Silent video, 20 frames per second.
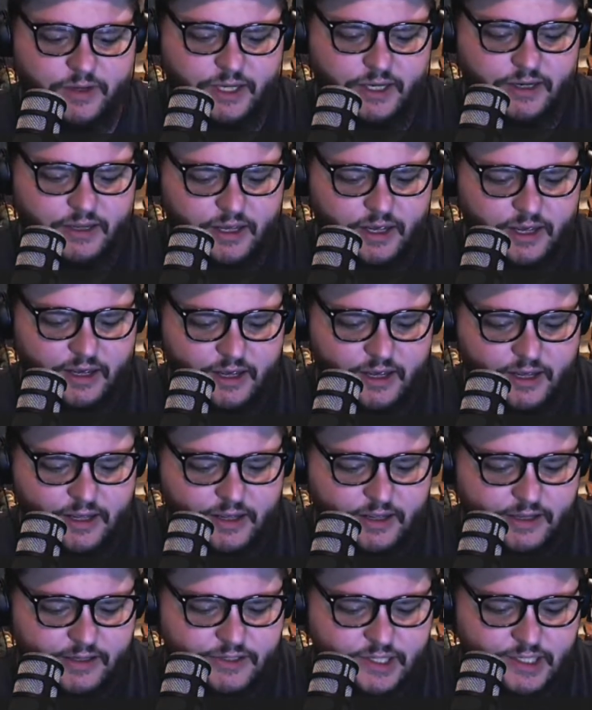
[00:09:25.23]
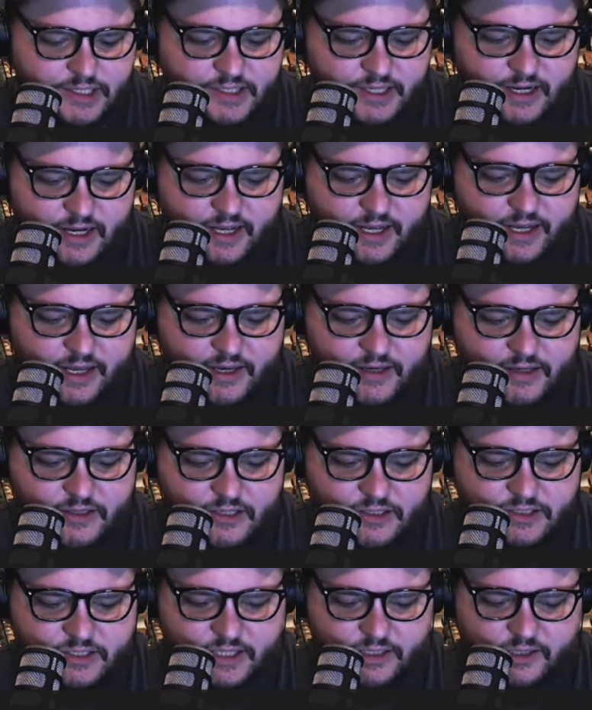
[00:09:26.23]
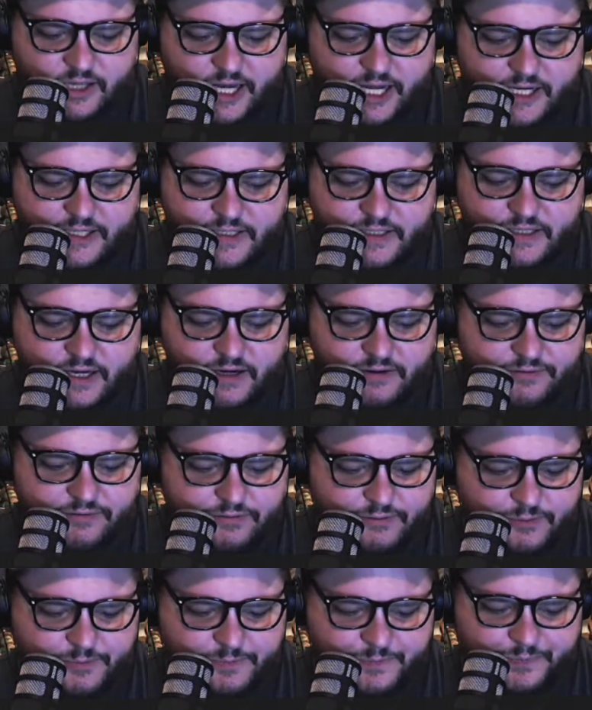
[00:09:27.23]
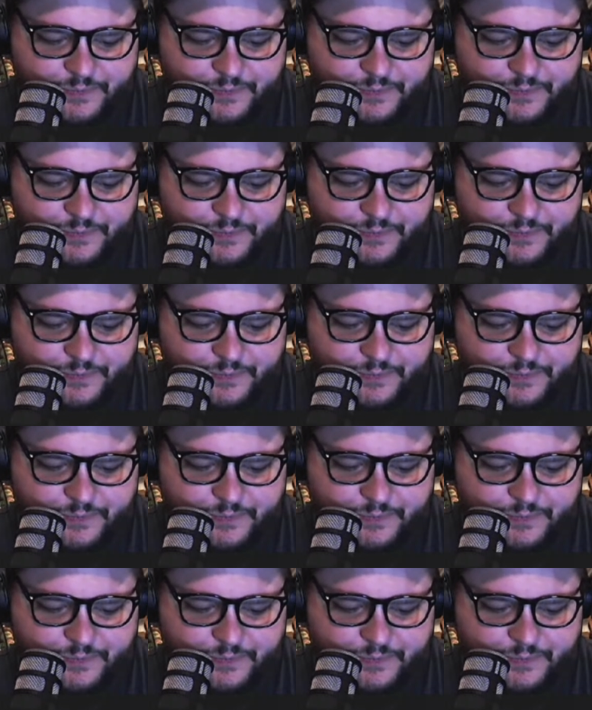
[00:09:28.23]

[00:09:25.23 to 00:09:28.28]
But just a lot of stuff